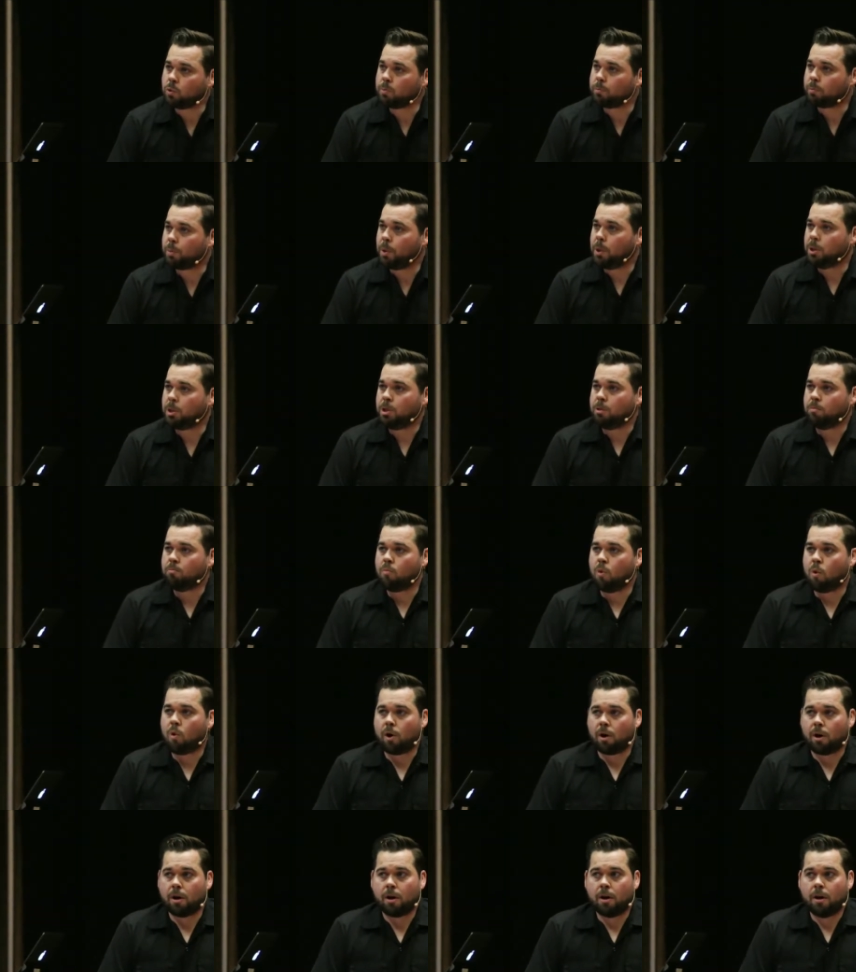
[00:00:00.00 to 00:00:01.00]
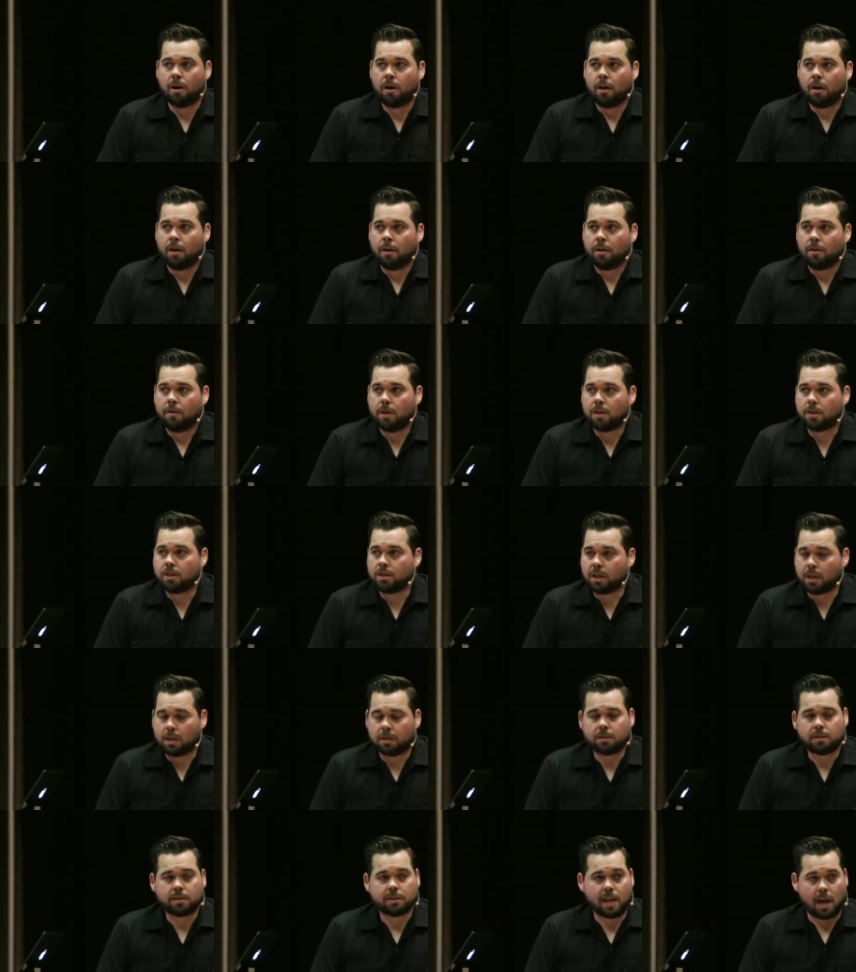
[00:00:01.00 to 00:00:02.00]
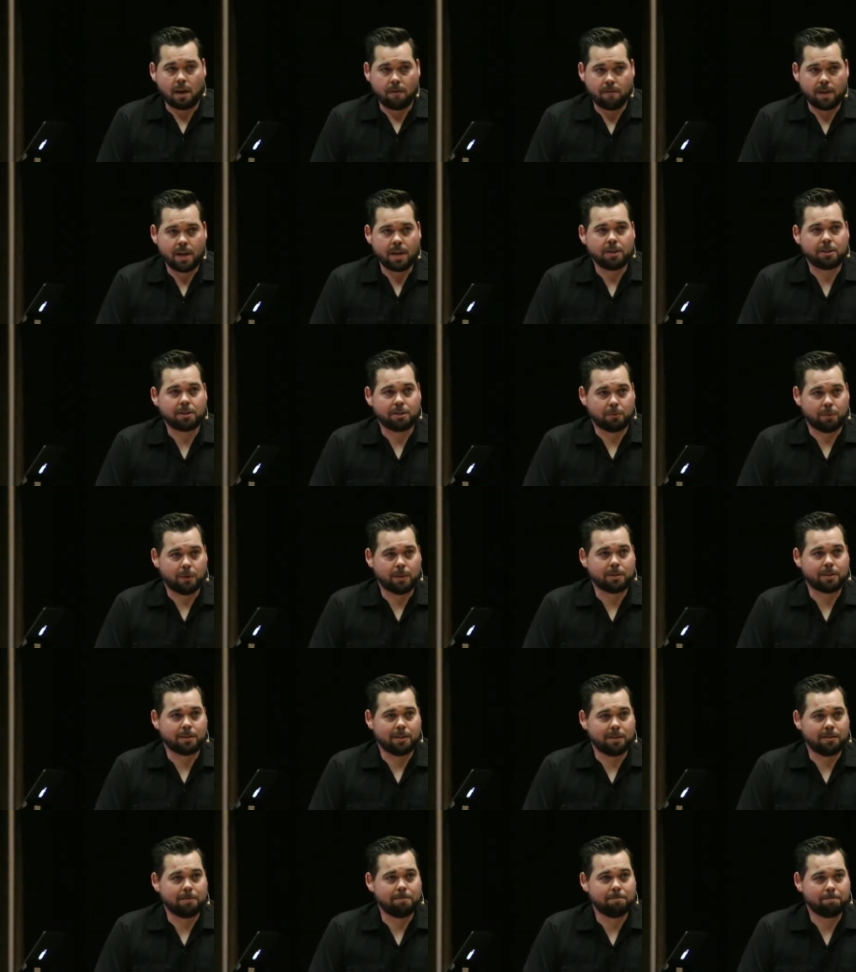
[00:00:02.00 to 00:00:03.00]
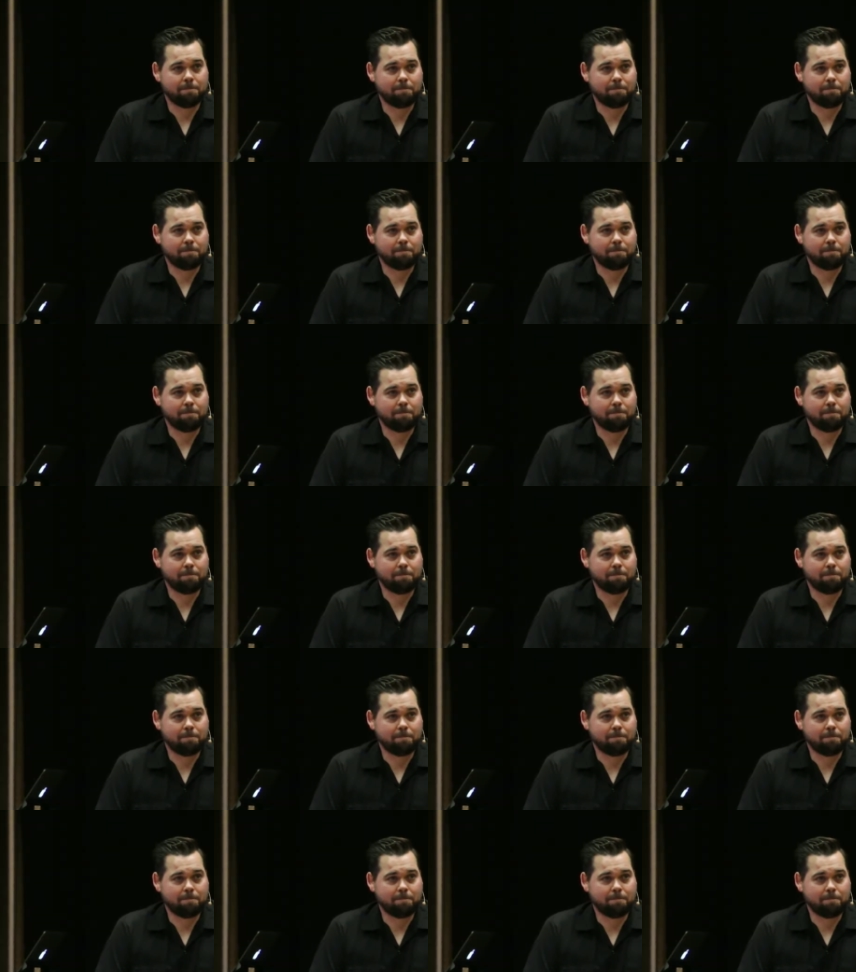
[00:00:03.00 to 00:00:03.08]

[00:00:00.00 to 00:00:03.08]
was preaching more than just salvation, wasn't he?